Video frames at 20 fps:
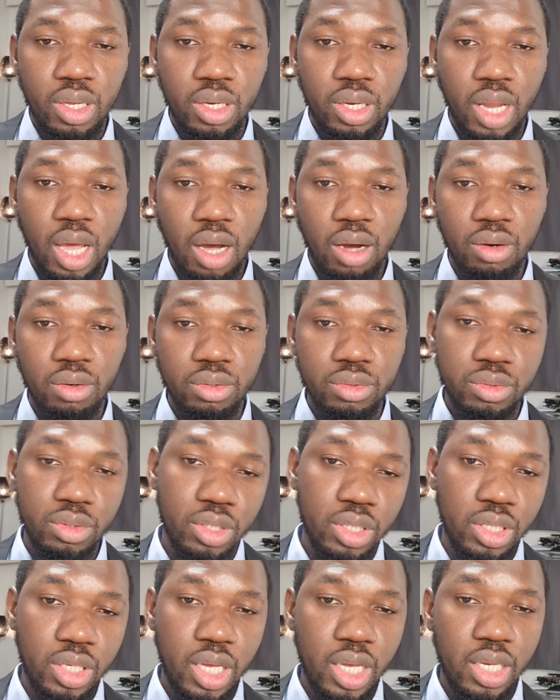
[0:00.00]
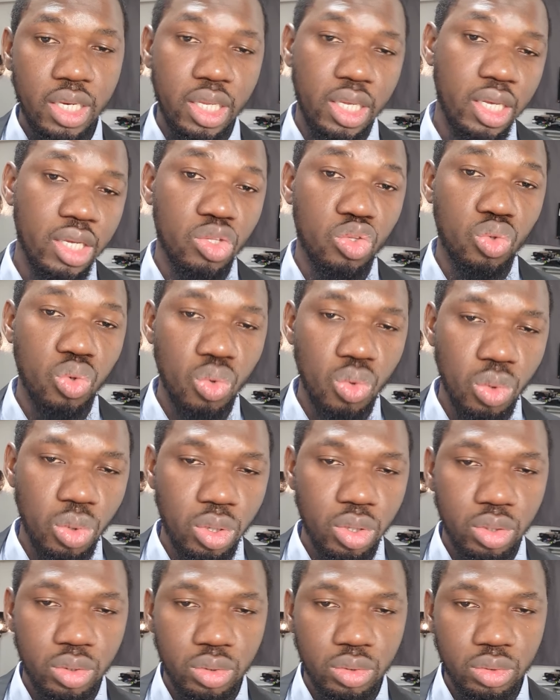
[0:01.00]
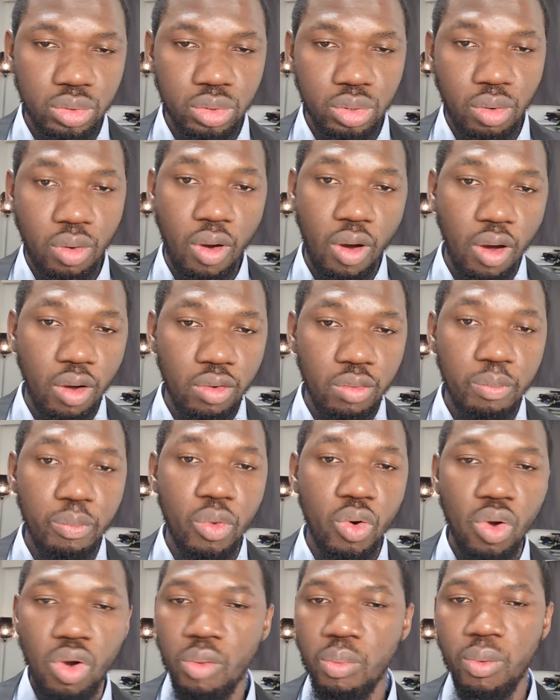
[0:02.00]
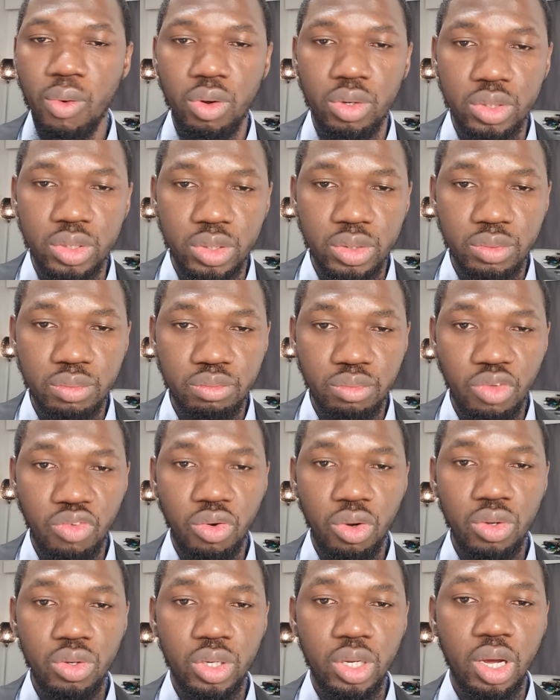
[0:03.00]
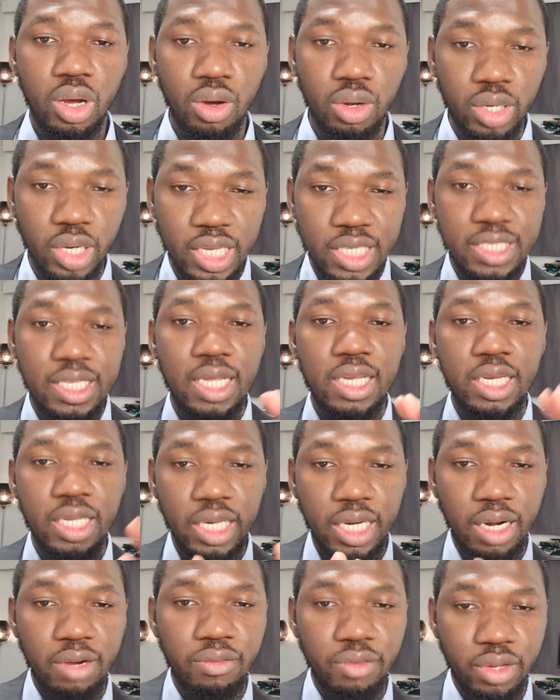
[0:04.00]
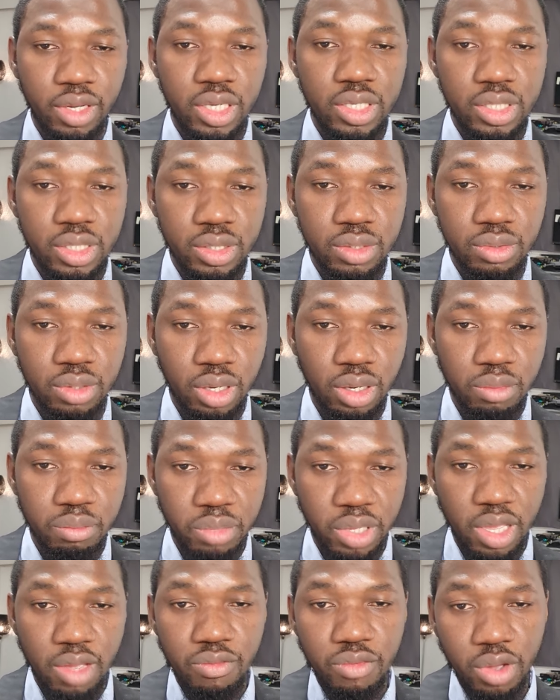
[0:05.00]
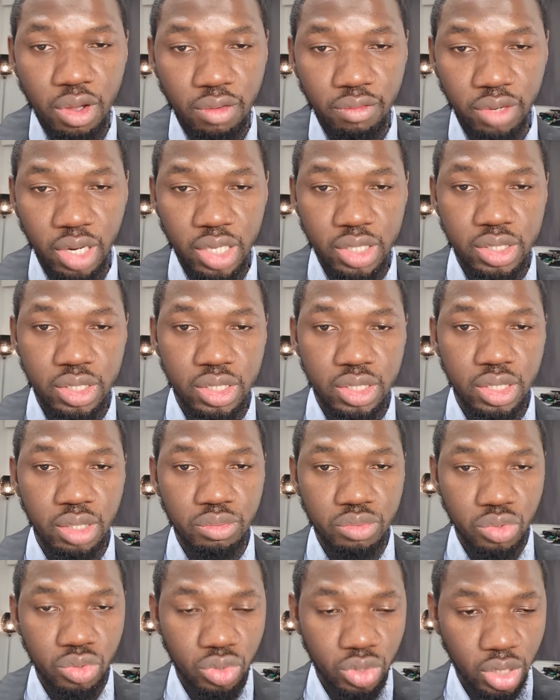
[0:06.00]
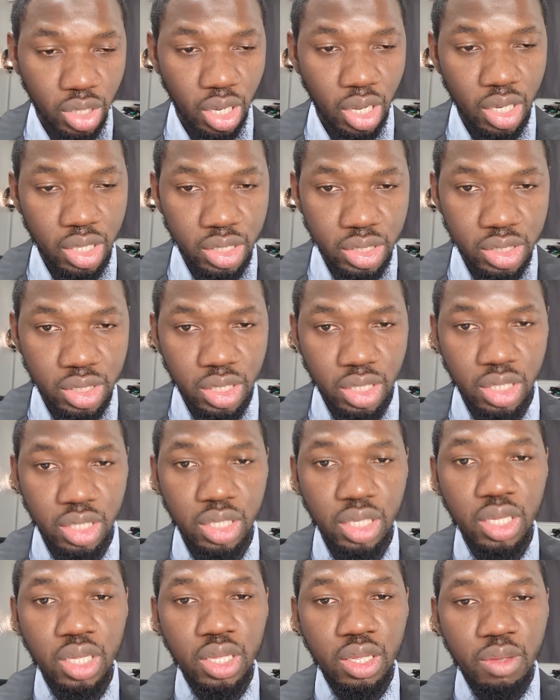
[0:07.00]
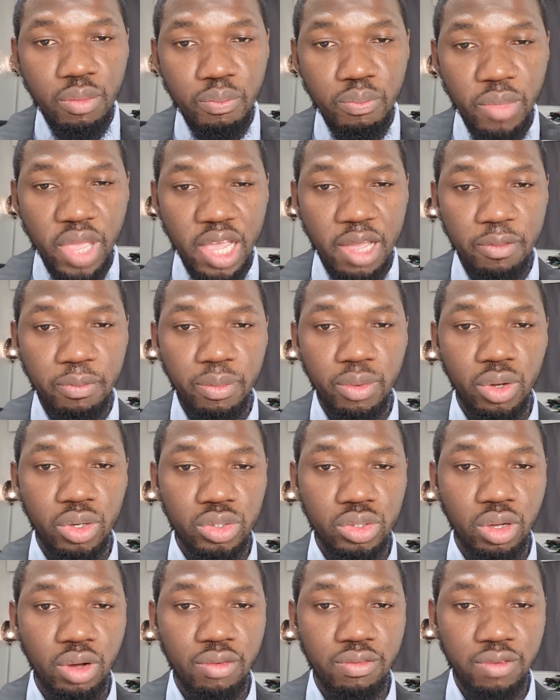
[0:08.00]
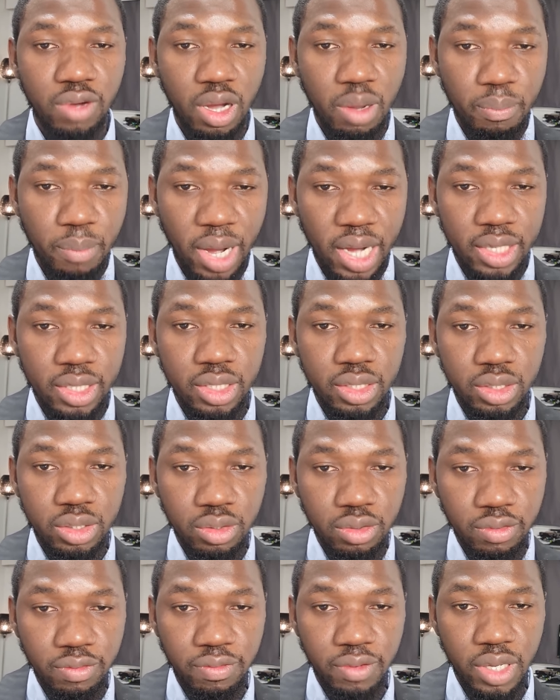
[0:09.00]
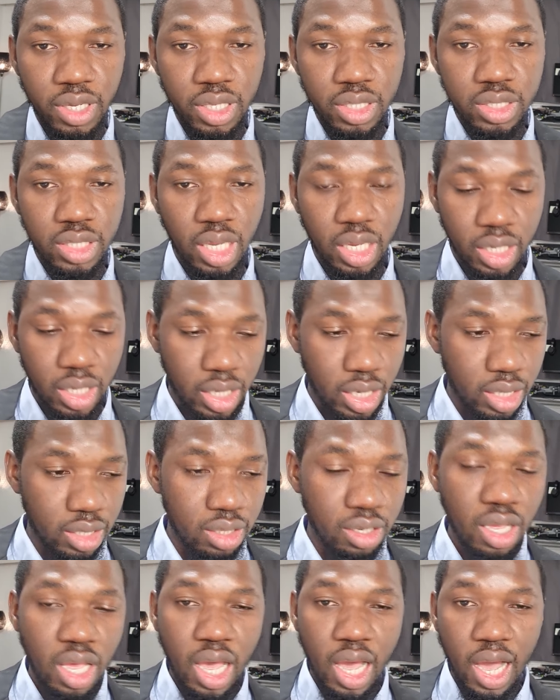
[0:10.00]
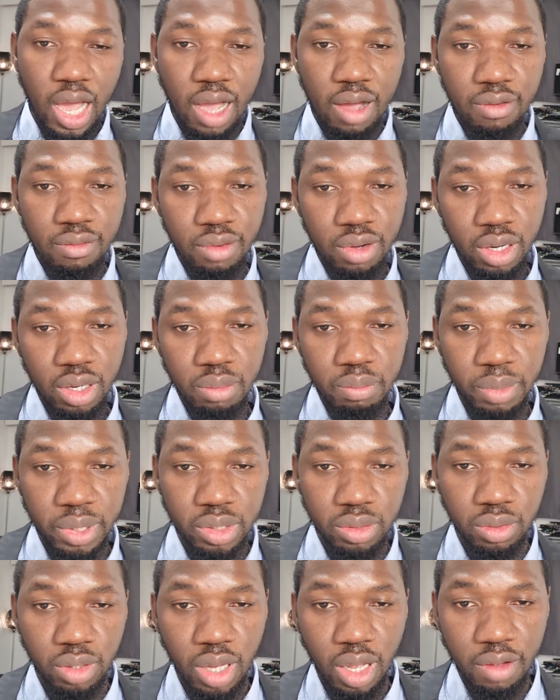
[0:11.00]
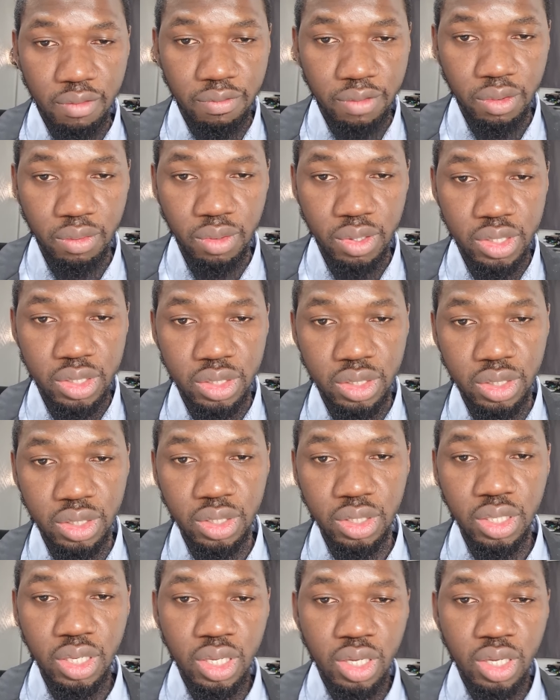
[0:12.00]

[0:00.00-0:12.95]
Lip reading: Now, you needed a tool called board plot before you can understand the graphical behavior of that system, so you can easily make plot of magnitude, phase, and then have a particular frequency